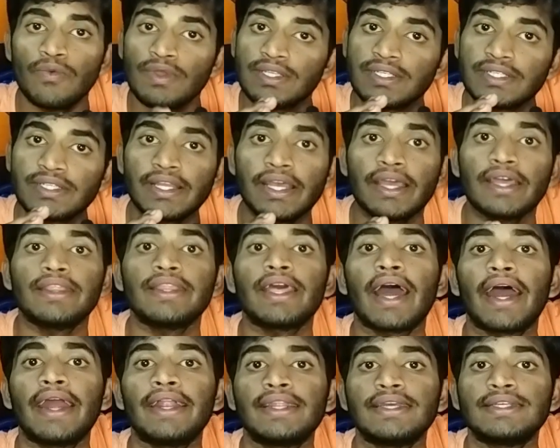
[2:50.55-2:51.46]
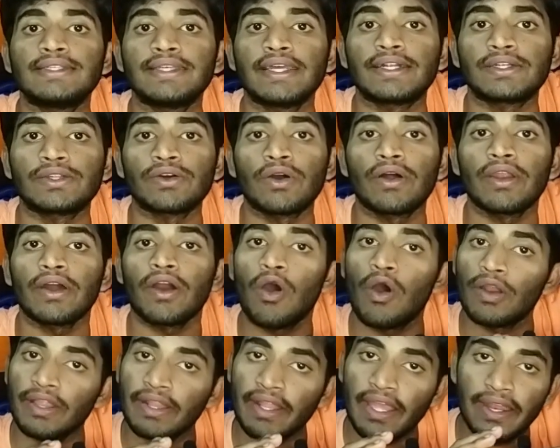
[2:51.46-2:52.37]
will stay in the IT sector
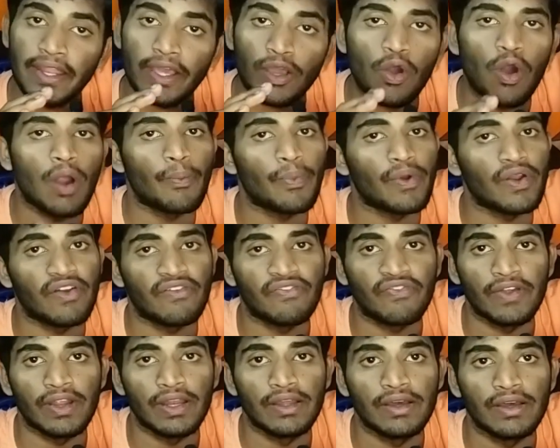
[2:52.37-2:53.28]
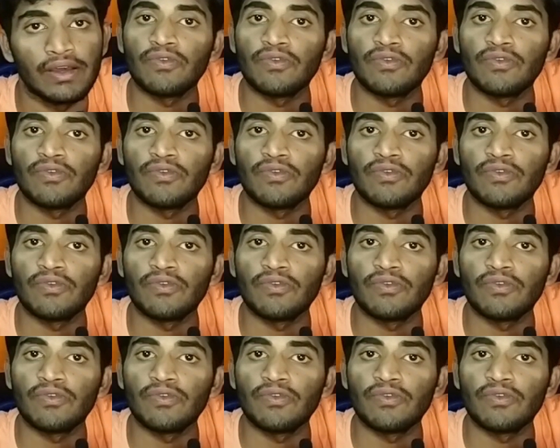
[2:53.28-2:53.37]
or in any corporate field.